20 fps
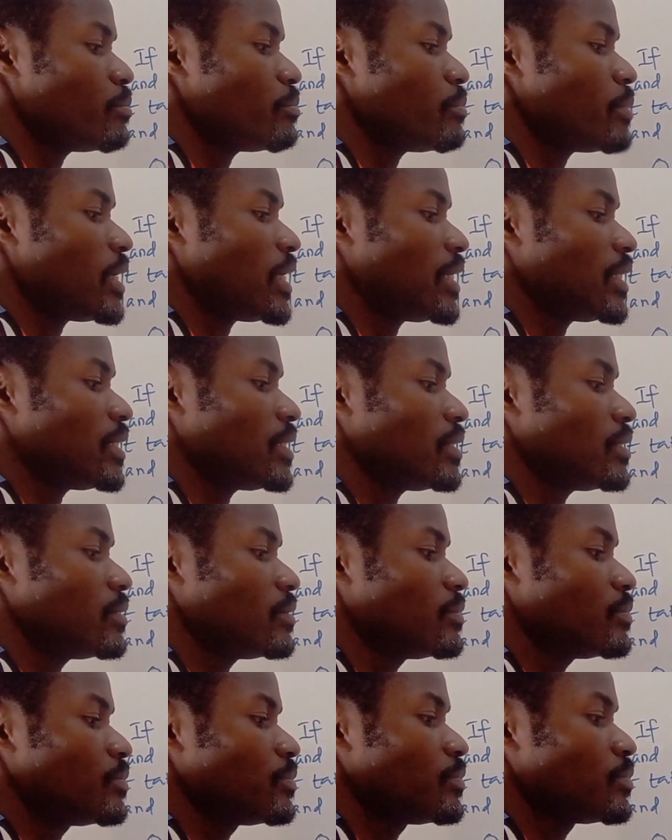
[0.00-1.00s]
men
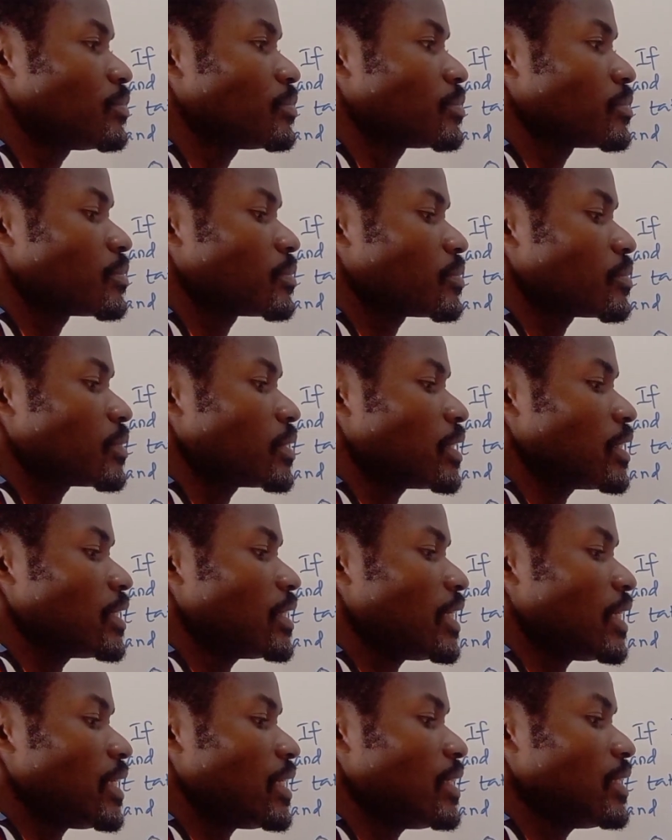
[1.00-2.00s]

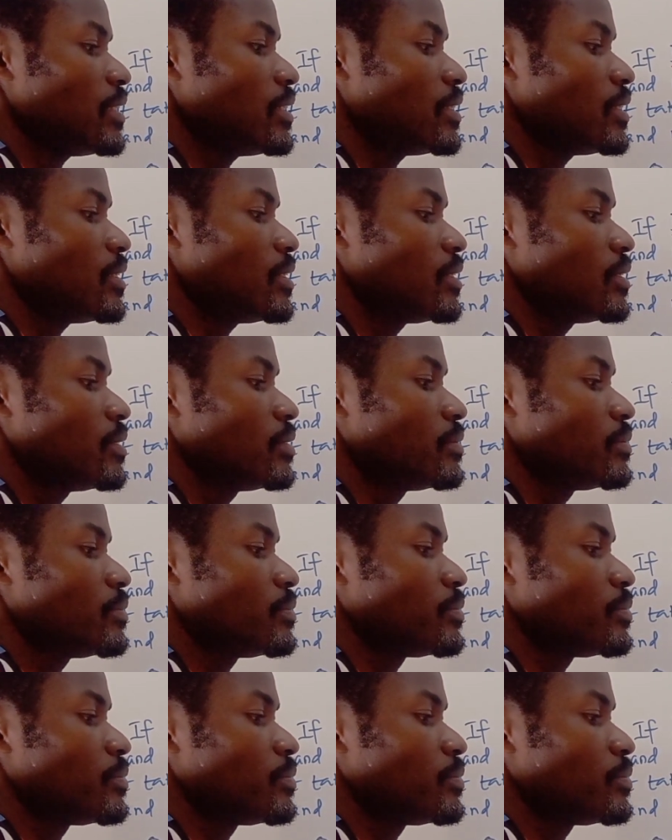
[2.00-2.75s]
days,